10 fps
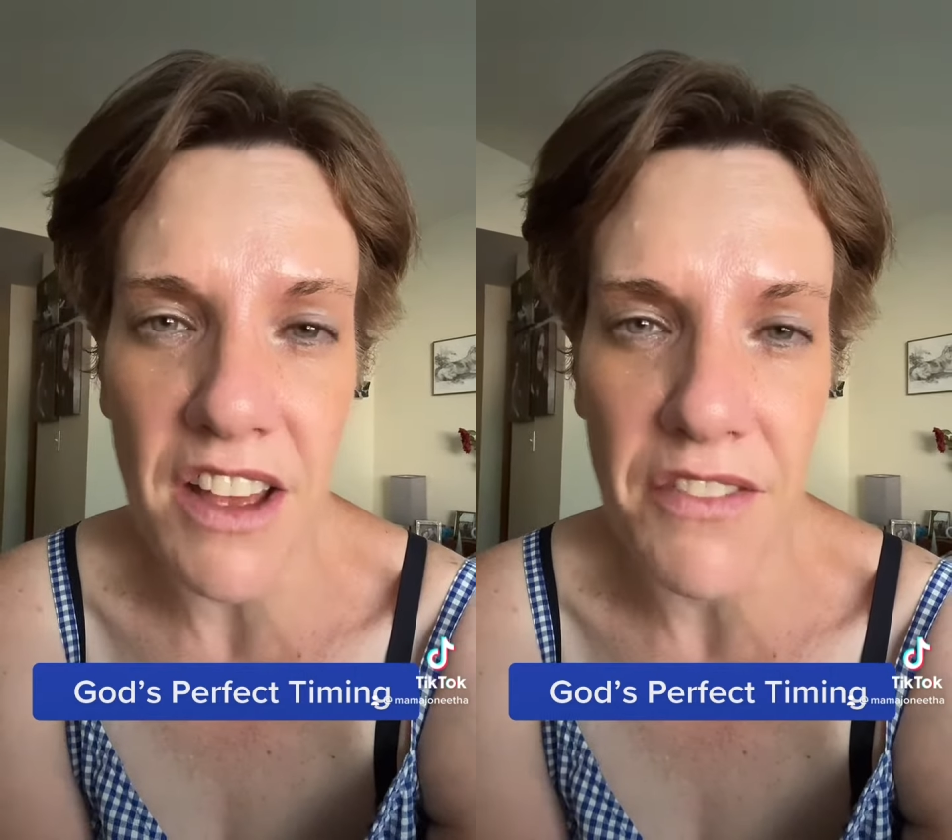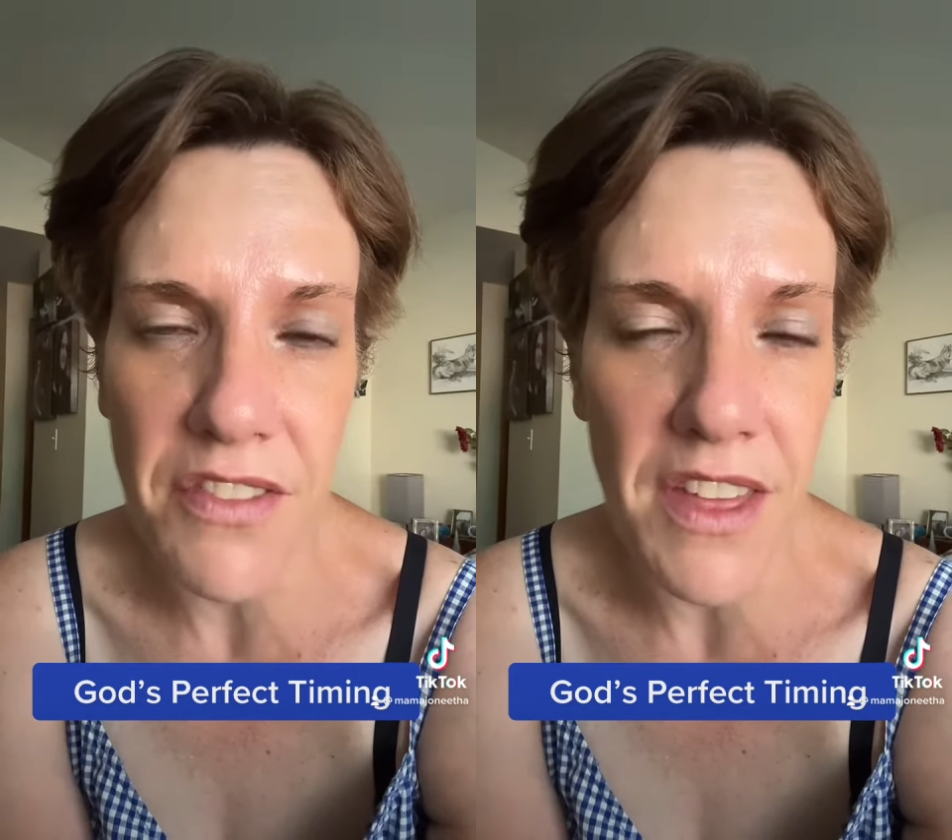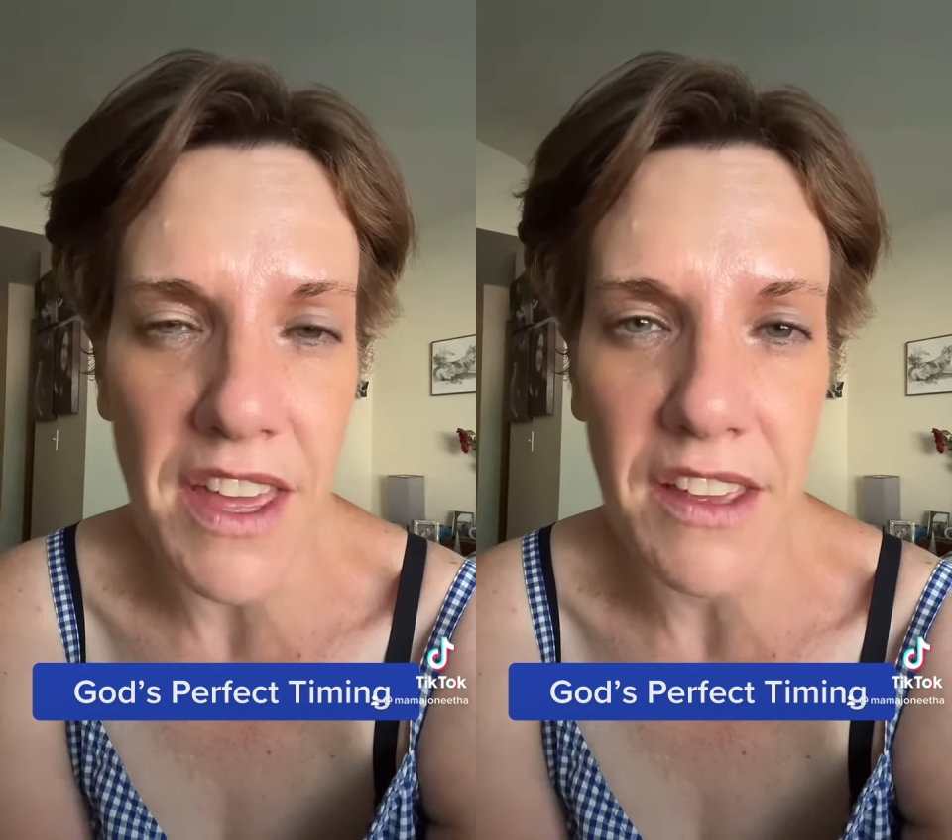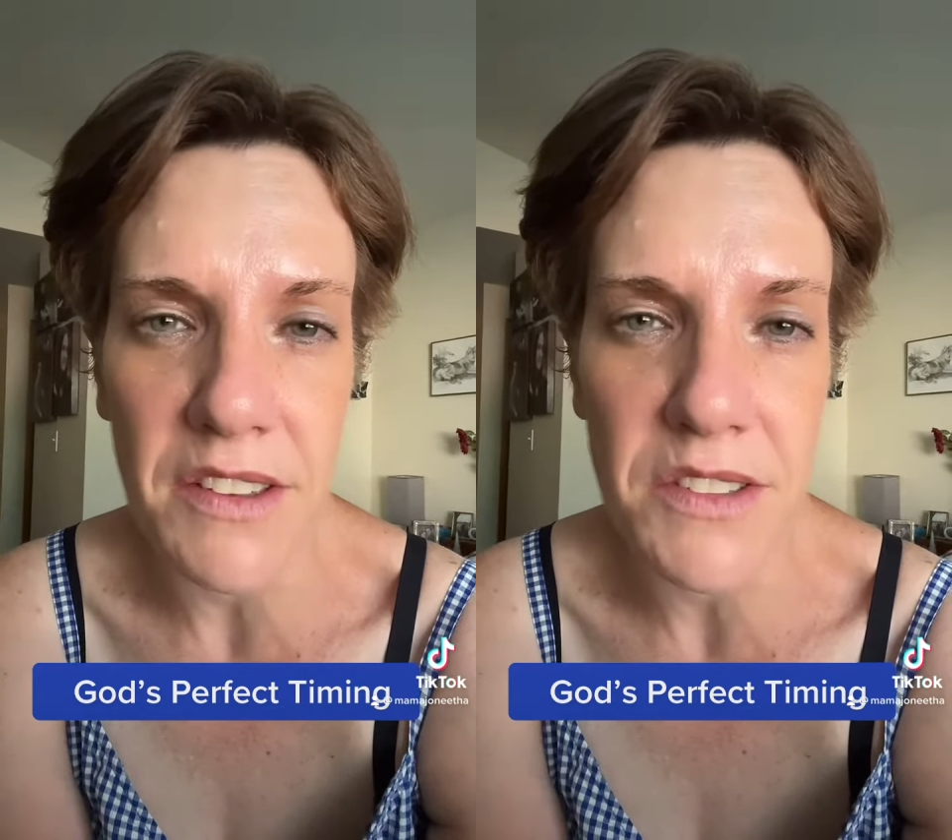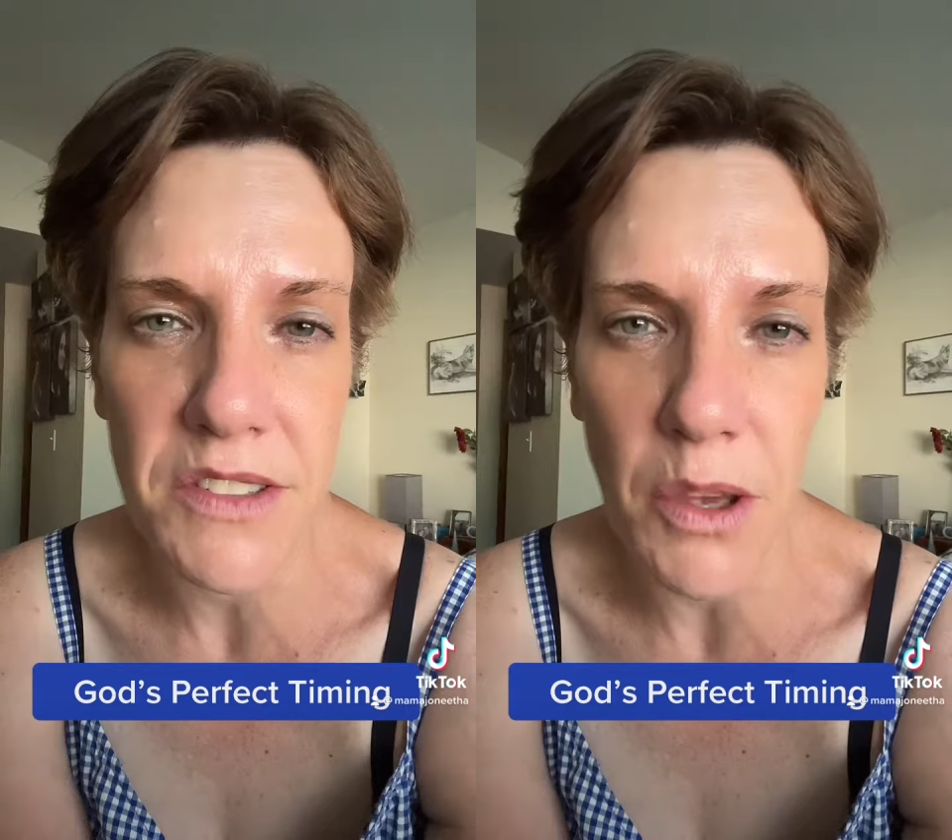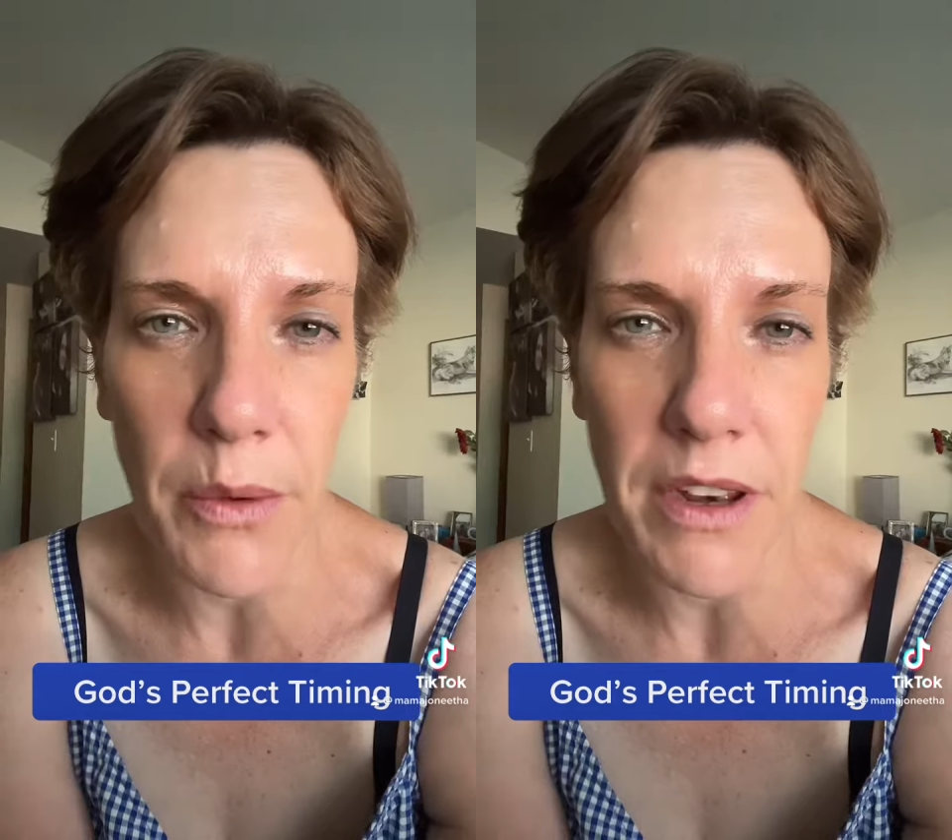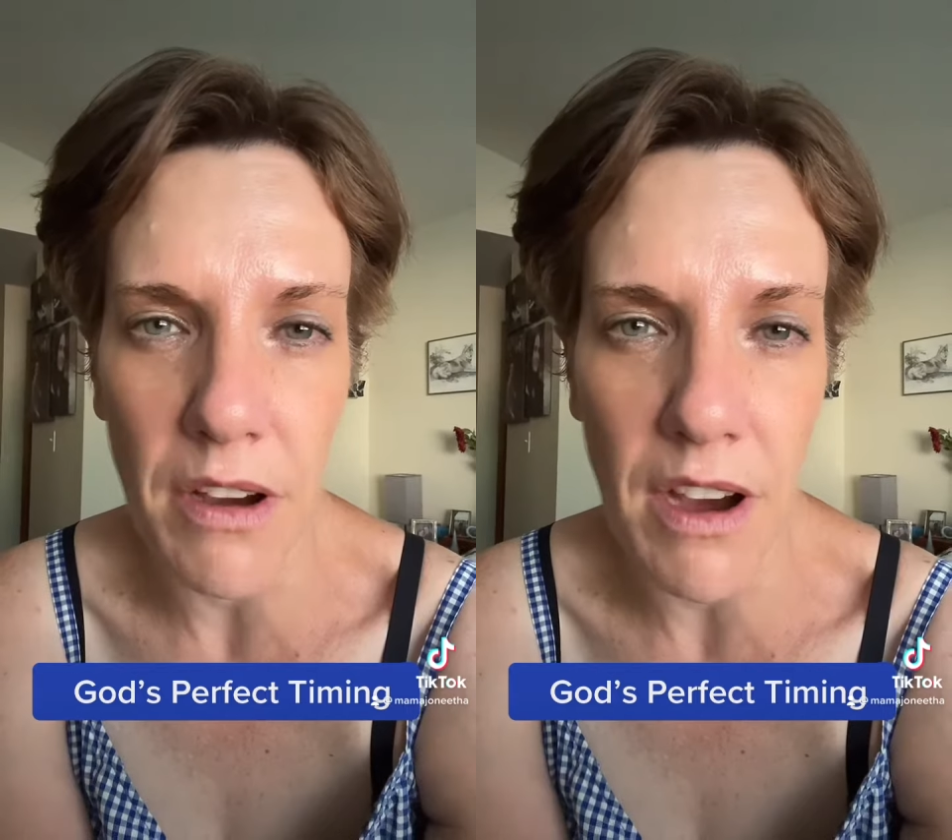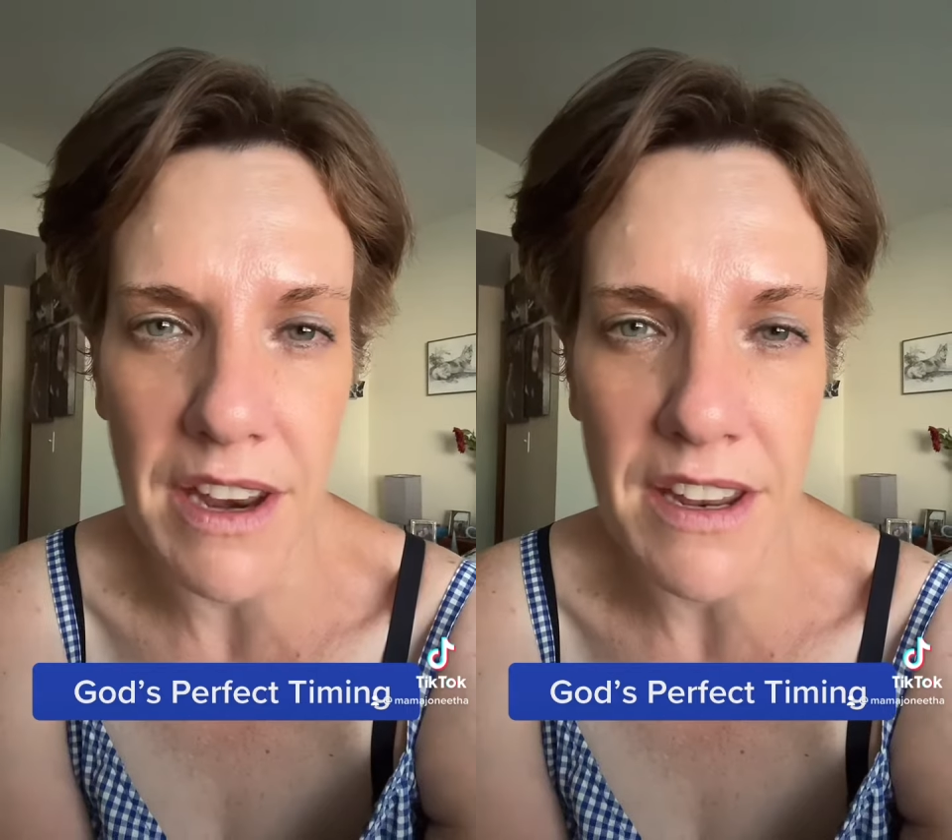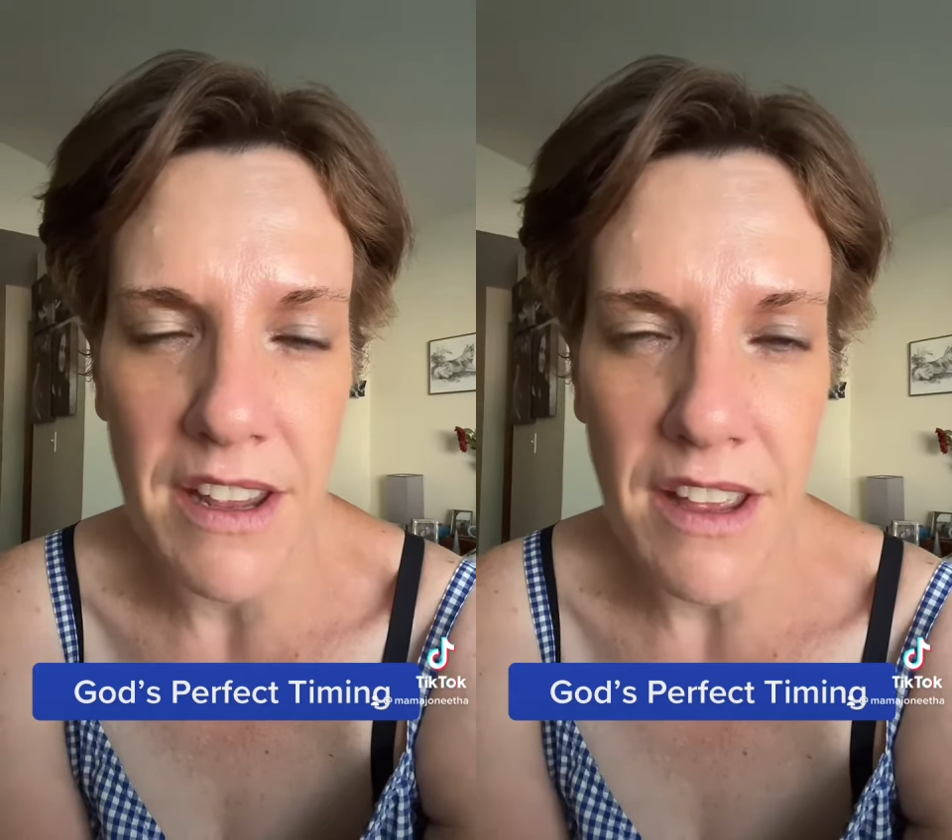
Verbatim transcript: of things going on